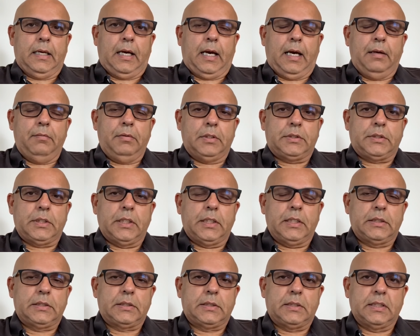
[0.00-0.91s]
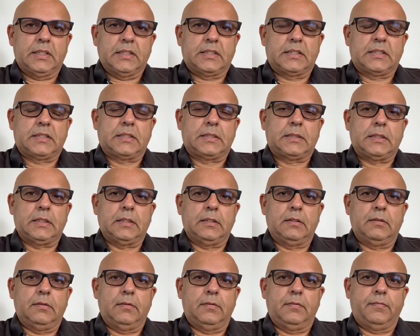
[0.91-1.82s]
I will cherish this
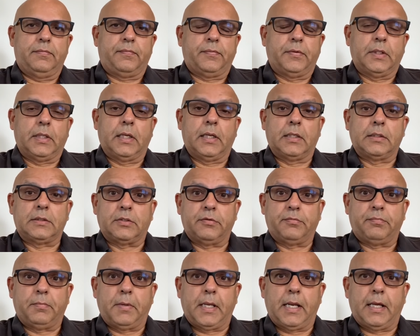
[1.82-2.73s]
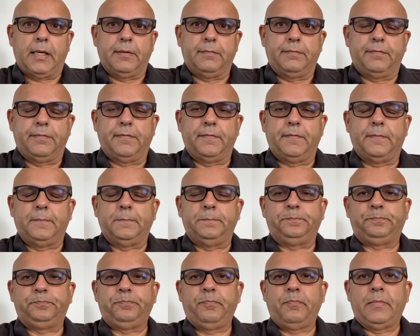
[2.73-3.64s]
for the rest of my life.
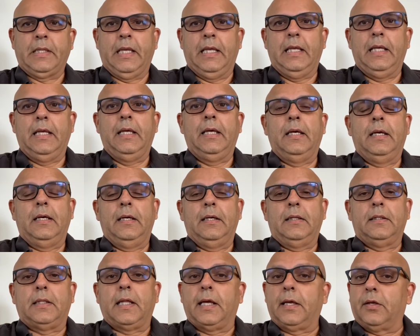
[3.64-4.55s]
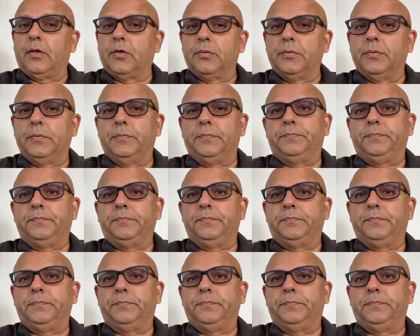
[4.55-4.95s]
Thank you.